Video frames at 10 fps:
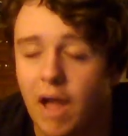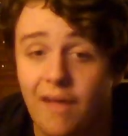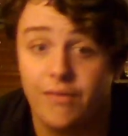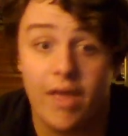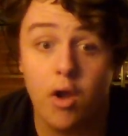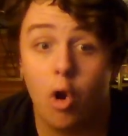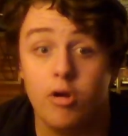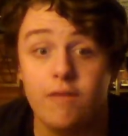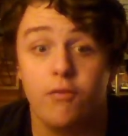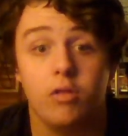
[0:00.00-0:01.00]
they are
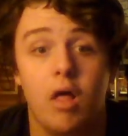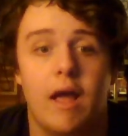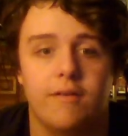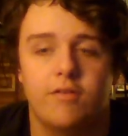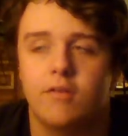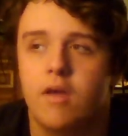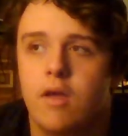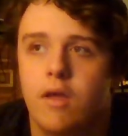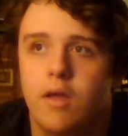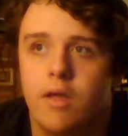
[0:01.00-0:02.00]
different lines
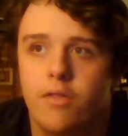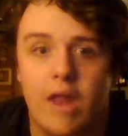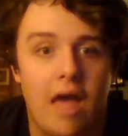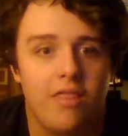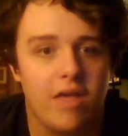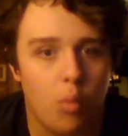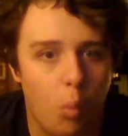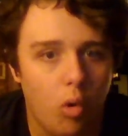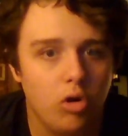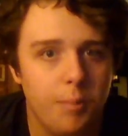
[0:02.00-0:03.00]
that I think
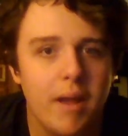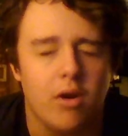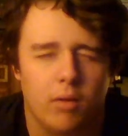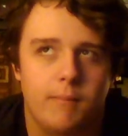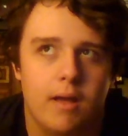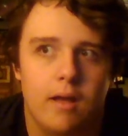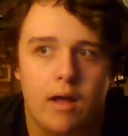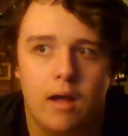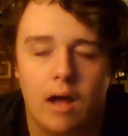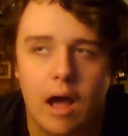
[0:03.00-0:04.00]
work better.
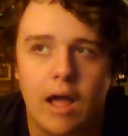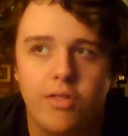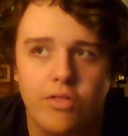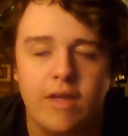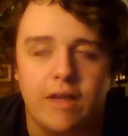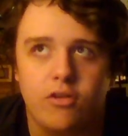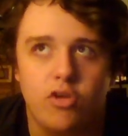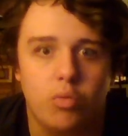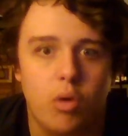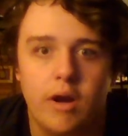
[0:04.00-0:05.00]
I think you
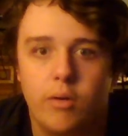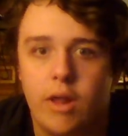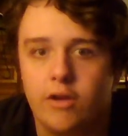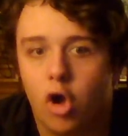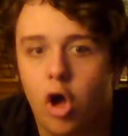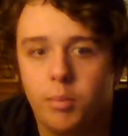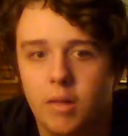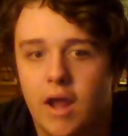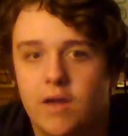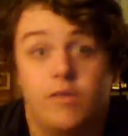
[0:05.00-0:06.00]
run out a top
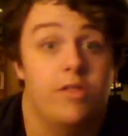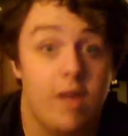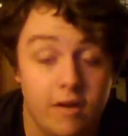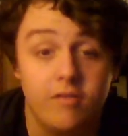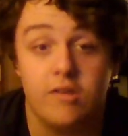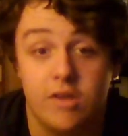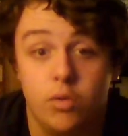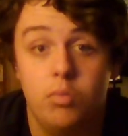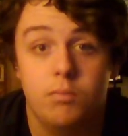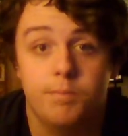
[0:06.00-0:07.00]
line of Athanasiou
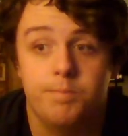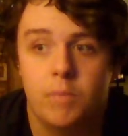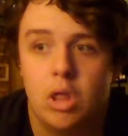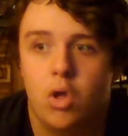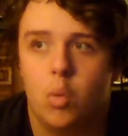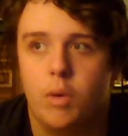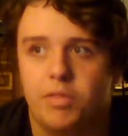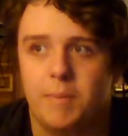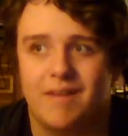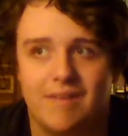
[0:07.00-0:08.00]
with
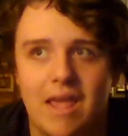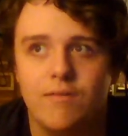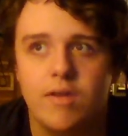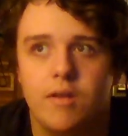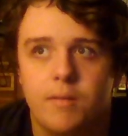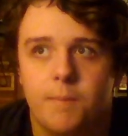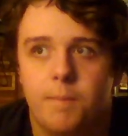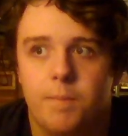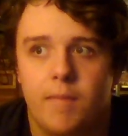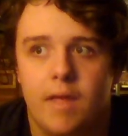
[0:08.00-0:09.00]
McDavid
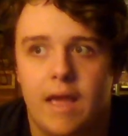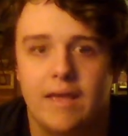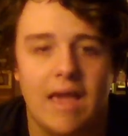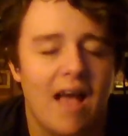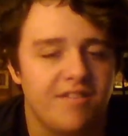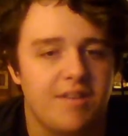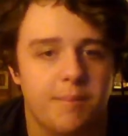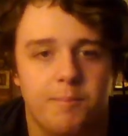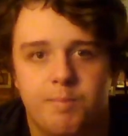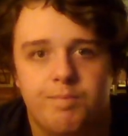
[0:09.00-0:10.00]
and Kassian.
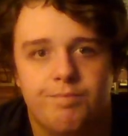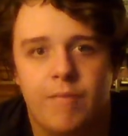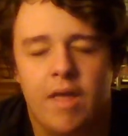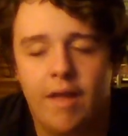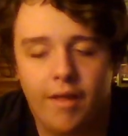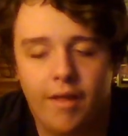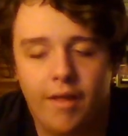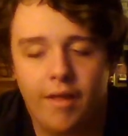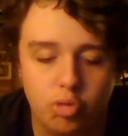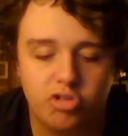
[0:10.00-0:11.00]

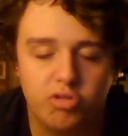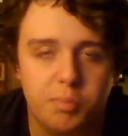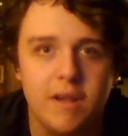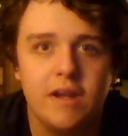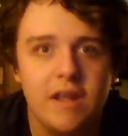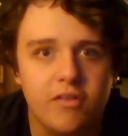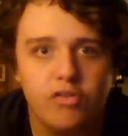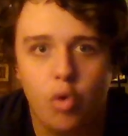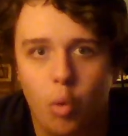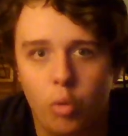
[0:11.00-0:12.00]
Two speedy
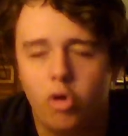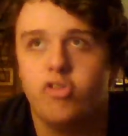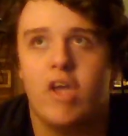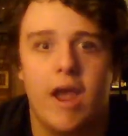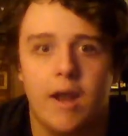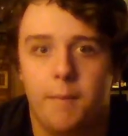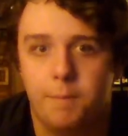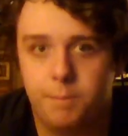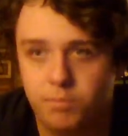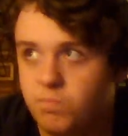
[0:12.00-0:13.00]
scorers and a
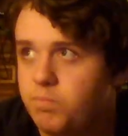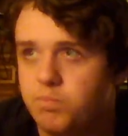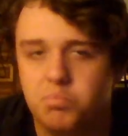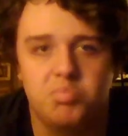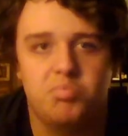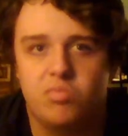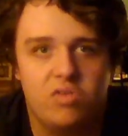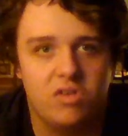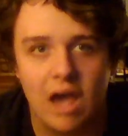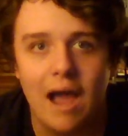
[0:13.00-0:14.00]

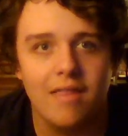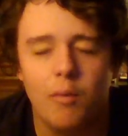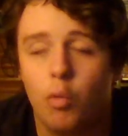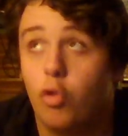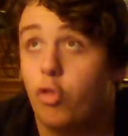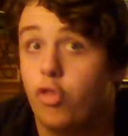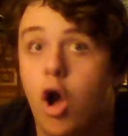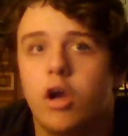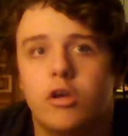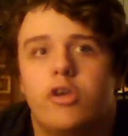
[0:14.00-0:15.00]
guy that will knock
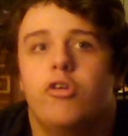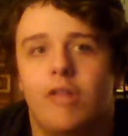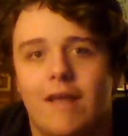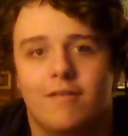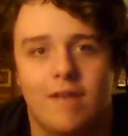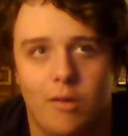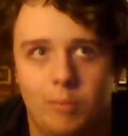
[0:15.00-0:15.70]
your lights out.